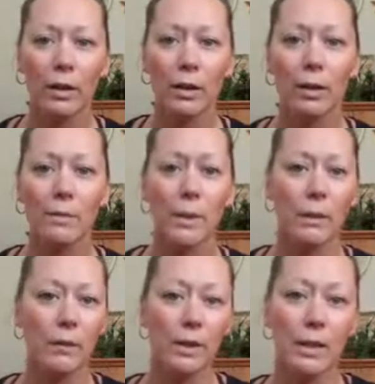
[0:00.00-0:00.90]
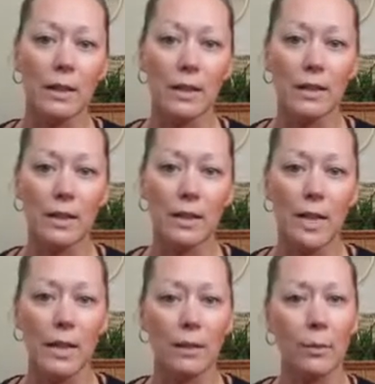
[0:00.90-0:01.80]
is being released,
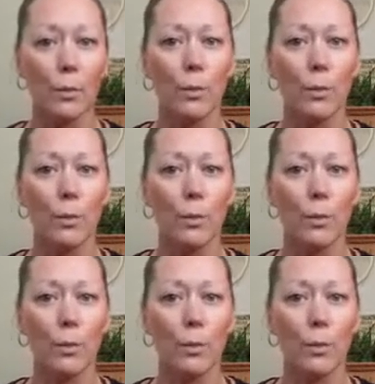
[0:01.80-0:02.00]
and